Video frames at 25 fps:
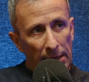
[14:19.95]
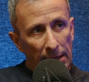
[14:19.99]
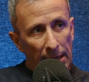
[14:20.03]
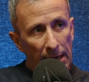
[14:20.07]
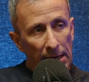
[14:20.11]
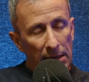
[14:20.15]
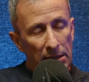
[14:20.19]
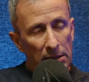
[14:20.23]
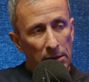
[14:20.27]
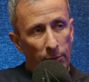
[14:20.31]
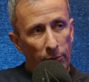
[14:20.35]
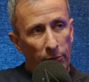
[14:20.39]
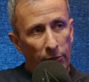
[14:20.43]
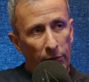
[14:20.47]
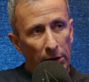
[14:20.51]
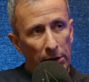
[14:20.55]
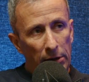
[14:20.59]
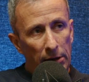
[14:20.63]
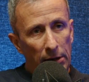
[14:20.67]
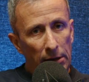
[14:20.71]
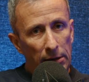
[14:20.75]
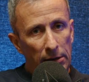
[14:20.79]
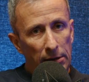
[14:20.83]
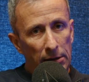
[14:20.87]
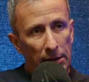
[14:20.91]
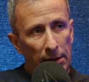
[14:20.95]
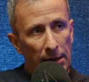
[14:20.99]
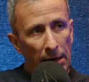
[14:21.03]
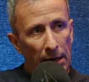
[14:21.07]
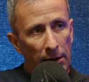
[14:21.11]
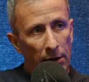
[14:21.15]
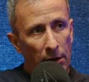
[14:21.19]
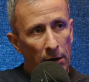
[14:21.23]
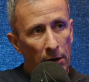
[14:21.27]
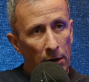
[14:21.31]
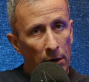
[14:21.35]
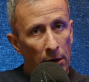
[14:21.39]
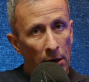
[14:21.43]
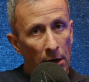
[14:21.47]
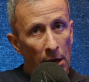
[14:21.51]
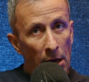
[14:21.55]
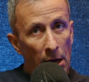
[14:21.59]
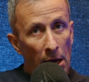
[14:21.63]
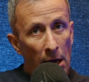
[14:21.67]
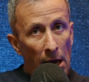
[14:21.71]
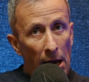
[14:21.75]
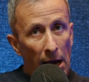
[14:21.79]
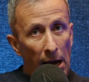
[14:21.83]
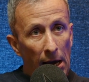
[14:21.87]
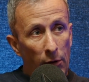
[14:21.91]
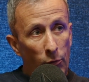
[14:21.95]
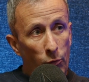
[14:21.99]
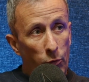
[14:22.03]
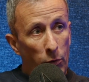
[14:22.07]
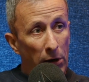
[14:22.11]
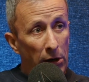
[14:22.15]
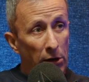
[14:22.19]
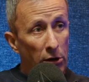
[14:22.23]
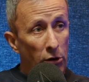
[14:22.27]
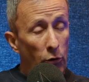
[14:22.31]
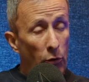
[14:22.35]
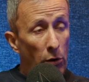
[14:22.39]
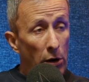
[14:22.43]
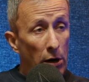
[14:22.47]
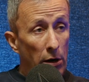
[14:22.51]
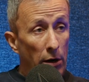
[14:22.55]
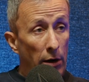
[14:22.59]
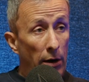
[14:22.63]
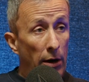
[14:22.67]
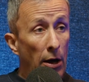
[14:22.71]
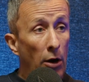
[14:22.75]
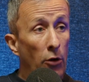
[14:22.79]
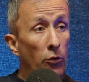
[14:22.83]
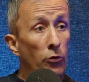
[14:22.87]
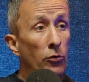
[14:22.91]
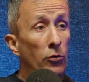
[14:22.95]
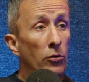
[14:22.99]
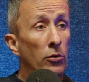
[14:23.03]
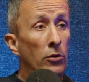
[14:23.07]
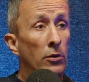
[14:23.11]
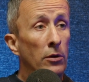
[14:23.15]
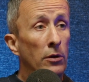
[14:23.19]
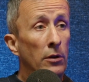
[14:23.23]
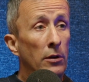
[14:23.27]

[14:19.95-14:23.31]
getting some funding together, and where you are now.